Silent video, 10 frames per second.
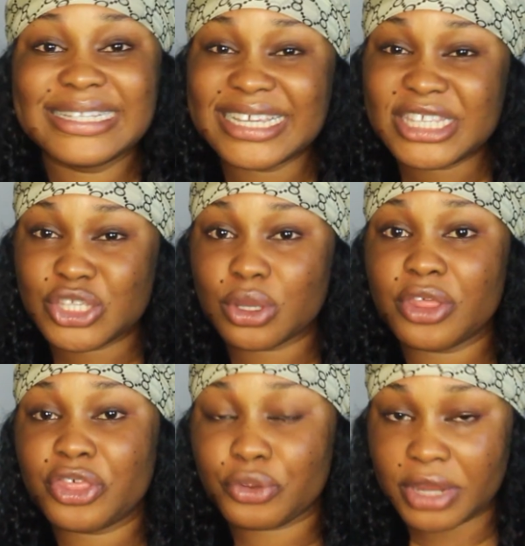This took
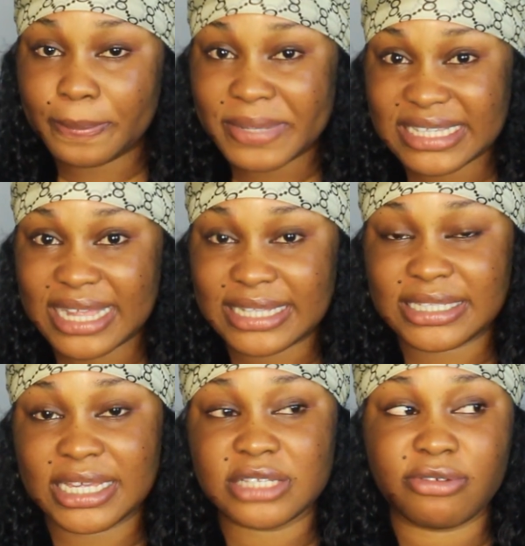3 business
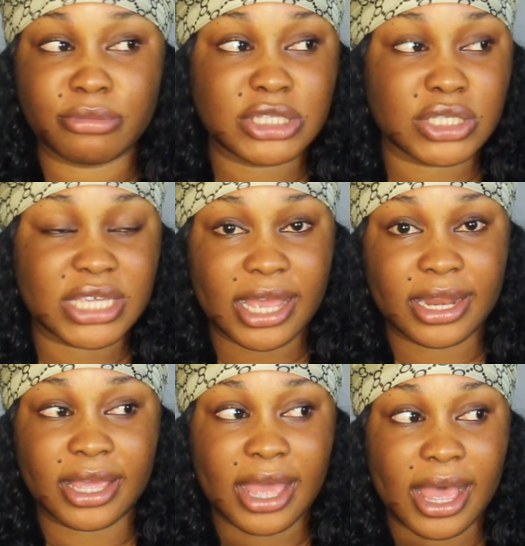days for me to
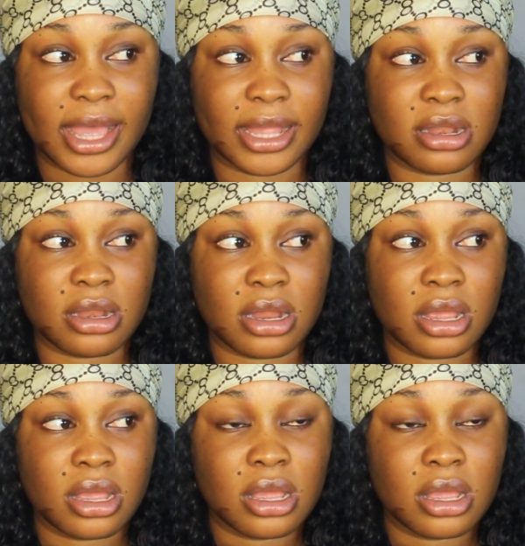get it and